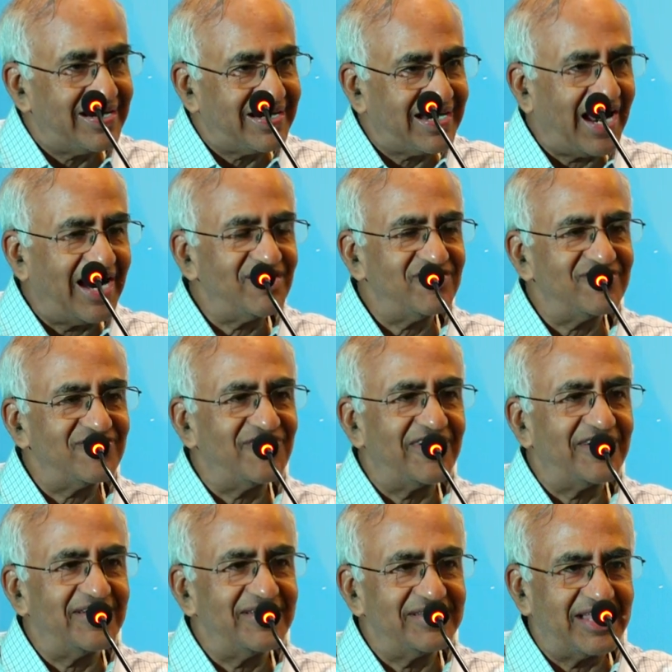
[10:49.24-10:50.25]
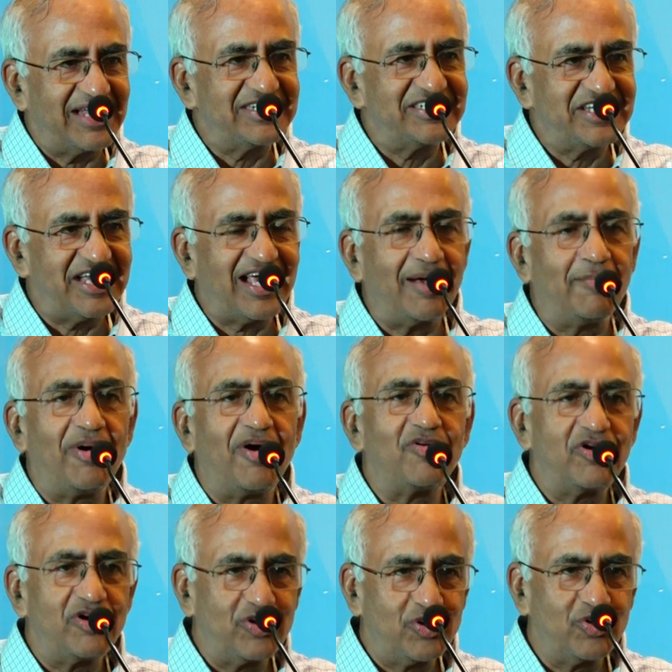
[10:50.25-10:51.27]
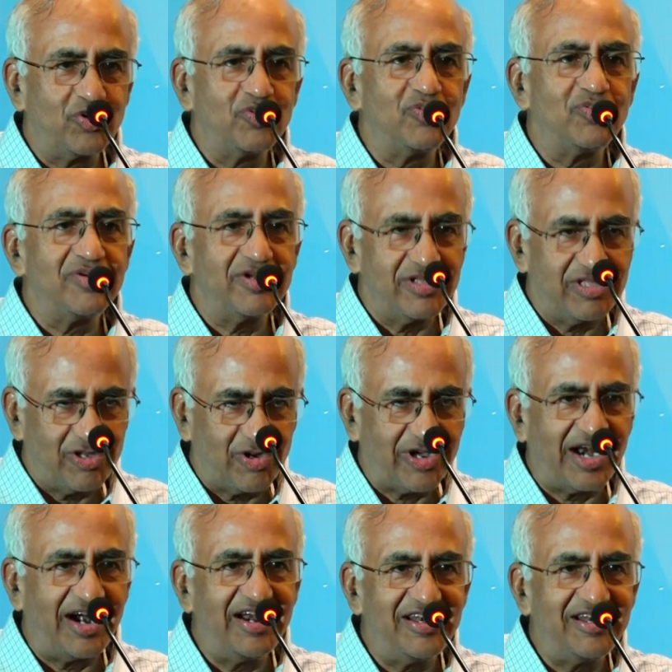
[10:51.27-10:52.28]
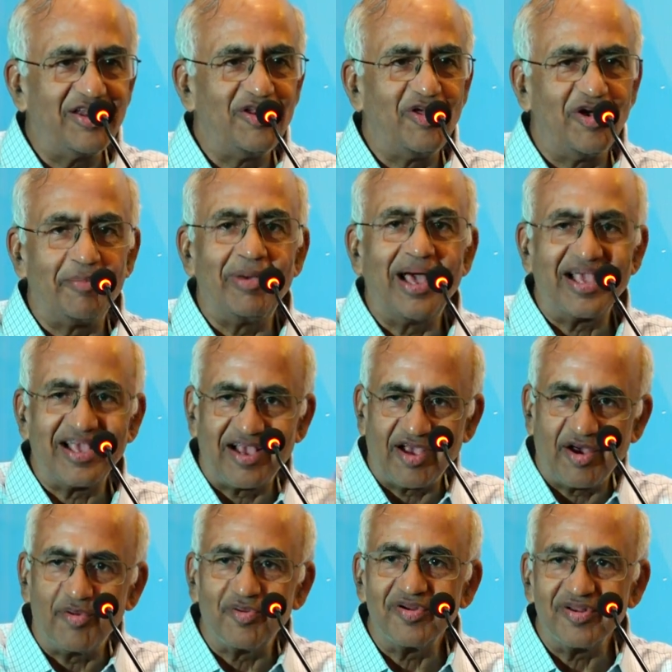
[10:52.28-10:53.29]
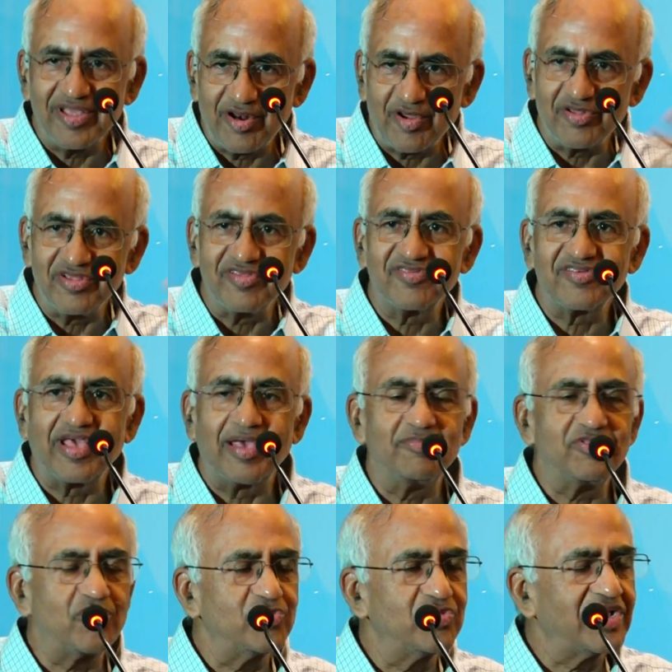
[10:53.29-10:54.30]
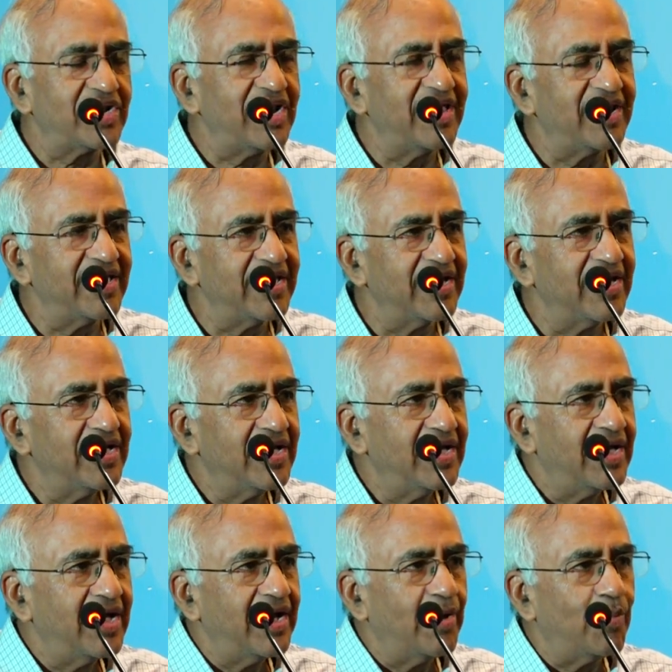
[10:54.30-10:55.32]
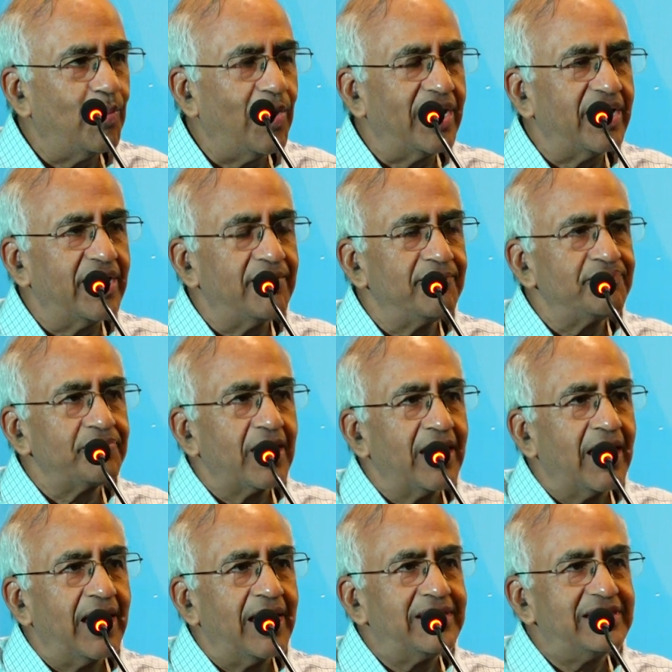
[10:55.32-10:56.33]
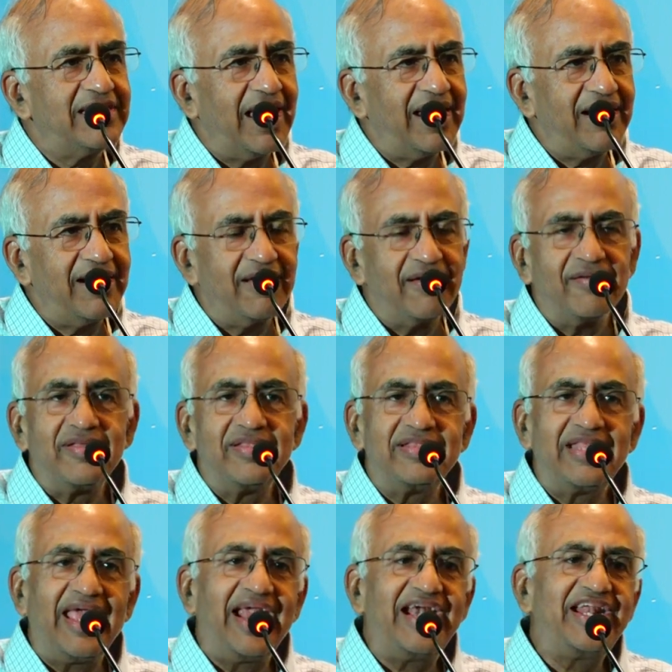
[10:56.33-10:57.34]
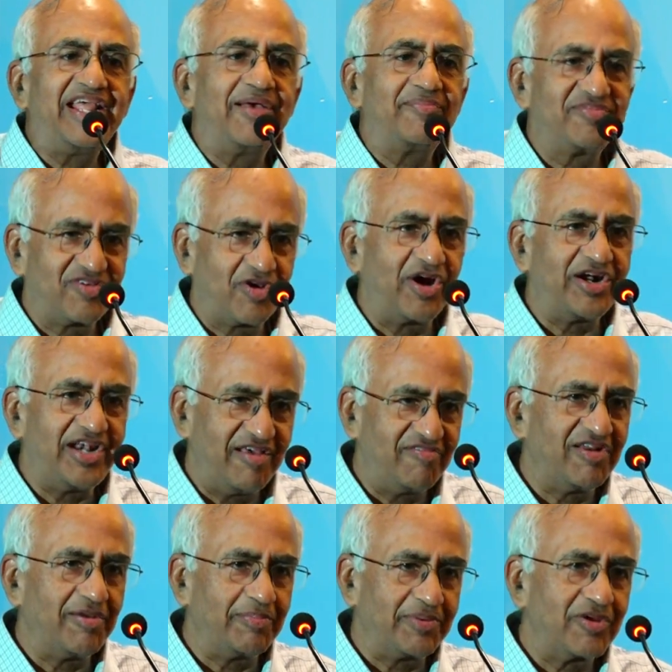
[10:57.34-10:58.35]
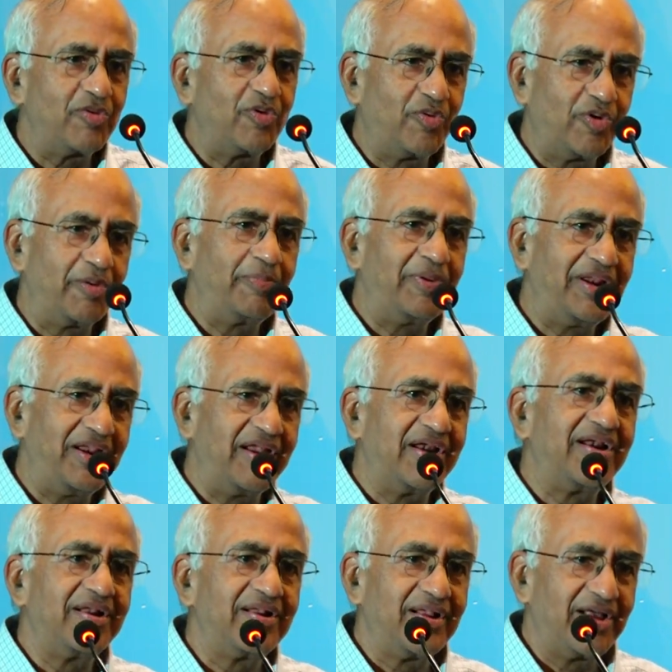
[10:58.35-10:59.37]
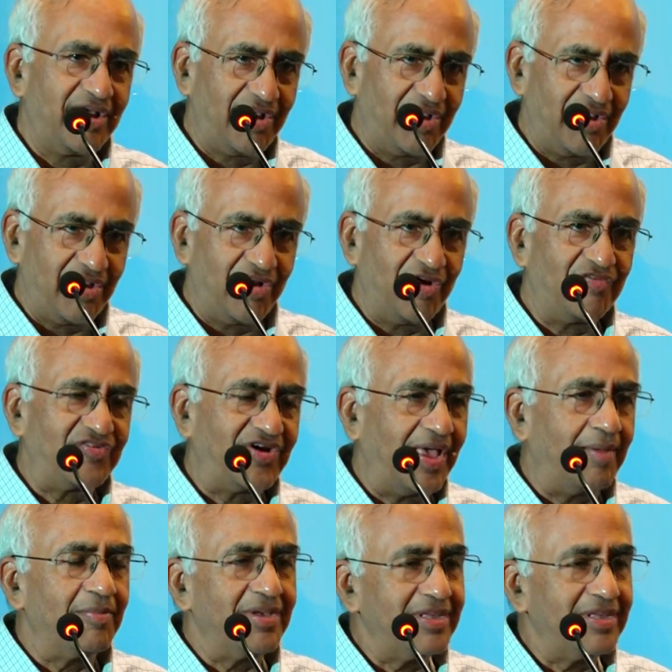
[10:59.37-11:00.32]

transfer that check amount to your credit in your bank account. You know, this came through the clearing one. Then the ATMs got developed over a period of time.